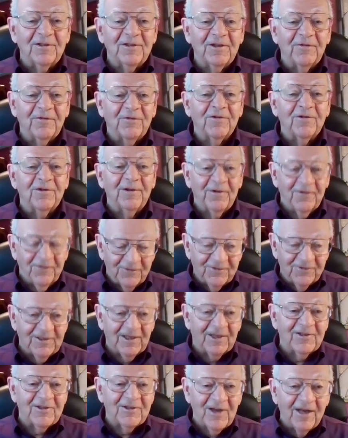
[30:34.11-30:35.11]
different
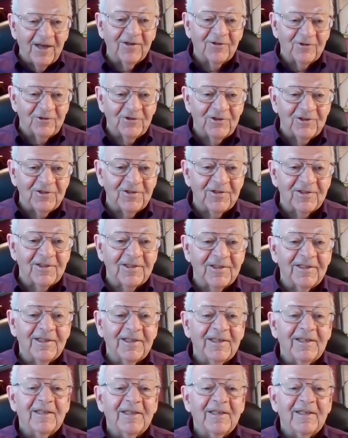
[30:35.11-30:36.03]
technologies.